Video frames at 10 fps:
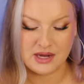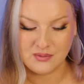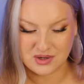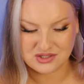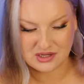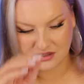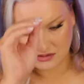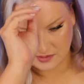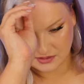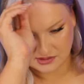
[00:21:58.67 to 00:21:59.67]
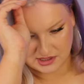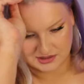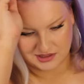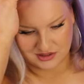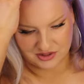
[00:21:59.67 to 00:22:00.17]
I wish they had a small
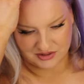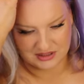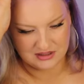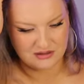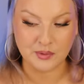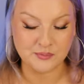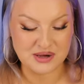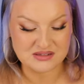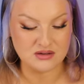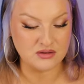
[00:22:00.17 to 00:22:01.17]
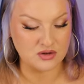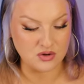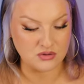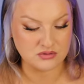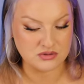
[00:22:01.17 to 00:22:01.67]
size actually, but based on the
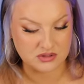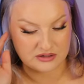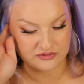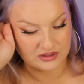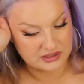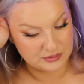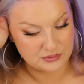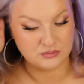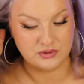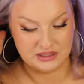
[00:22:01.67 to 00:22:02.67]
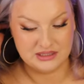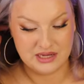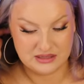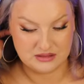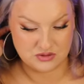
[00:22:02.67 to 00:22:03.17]
notes, I feel like I would really
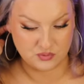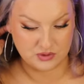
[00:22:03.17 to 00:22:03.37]
like this